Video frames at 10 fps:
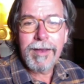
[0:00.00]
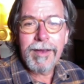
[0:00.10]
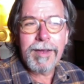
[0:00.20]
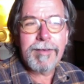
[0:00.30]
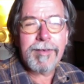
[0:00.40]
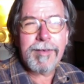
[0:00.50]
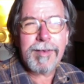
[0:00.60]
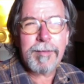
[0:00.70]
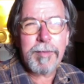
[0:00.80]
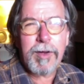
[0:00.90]
It's
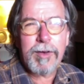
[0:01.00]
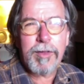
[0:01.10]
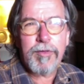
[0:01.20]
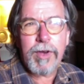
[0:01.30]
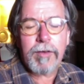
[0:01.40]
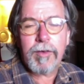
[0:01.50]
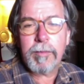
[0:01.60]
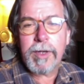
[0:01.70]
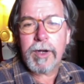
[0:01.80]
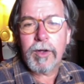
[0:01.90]
about 300
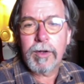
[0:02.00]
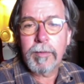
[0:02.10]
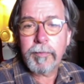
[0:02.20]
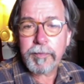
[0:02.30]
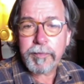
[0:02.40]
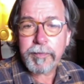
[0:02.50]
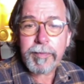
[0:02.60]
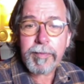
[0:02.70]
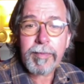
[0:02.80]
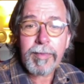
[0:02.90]
meter long,
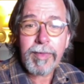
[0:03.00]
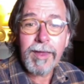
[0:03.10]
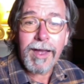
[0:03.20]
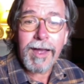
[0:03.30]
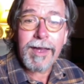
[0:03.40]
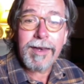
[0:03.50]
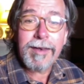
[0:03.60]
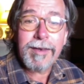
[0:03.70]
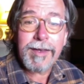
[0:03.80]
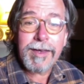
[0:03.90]

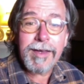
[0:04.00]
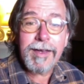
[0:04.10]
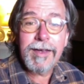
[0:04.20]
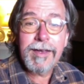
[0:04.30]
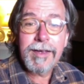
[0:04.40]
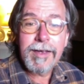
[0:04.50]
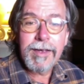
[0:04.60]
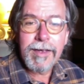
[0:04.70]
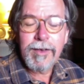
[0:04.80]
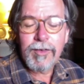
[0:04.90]
and
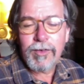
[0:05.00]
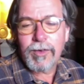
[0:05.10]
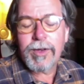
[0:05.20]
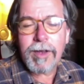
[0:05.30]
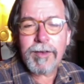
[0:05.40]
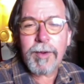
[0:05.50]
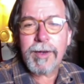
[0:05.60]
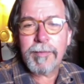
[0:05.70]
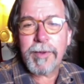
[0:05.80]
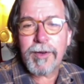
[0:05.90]
so it is quite
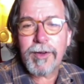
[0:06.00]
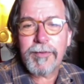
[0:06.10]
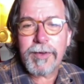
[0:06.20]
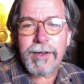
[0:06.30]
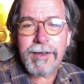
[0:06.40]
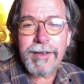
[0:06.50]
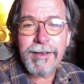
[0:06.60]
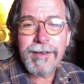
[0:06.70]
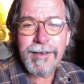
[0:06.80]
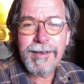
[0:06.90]
a bit of a
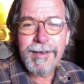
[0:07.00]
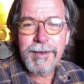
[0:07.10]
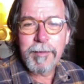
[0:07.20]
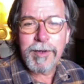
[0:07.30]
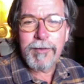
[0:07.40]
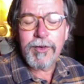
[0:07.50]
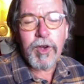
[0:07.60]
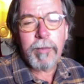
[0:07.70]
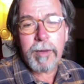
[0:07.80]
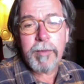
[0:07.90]

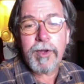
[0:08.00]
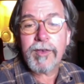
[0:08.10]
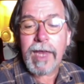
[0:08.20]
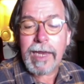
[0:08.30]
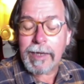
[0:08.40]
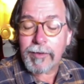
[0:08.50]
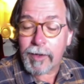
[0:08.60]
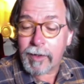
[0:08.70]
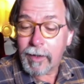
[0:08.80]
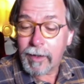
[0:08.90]
job. And because
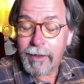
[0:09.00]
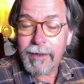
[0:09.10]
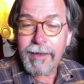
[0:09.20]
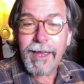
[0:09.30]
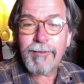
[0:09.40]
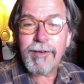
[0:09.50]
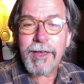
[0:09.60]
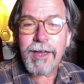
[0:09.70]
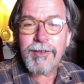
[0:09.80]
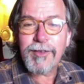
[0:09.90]
A-listed,
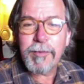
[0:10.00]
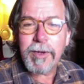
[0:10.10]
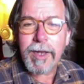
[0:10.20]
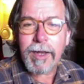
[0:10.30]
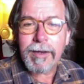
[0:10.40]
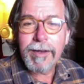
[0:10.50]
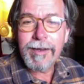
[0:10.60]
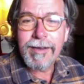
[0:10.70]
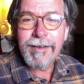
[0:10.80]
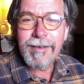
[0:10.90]
everything has to be done
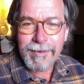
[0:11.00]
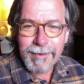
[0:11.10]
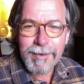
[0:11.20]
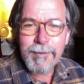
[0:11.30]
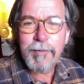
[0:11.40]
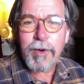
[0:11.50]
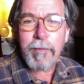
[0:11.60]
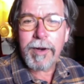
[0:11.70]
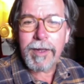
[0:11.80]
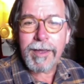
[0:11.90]

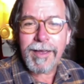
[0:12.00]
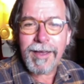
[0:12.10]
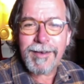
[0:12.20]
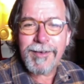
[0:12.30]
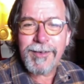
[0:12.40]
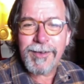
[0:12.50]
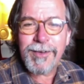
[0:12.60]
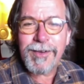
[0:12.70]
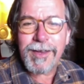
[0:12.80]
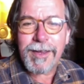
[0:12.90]
properly and
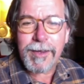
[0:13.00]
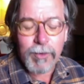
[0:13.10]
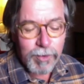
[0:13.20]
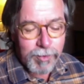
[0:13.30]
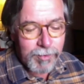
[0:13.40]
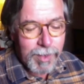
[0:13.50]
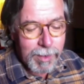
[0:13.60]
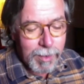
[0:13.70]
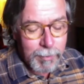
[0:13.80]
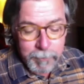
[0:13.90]
to a good standard.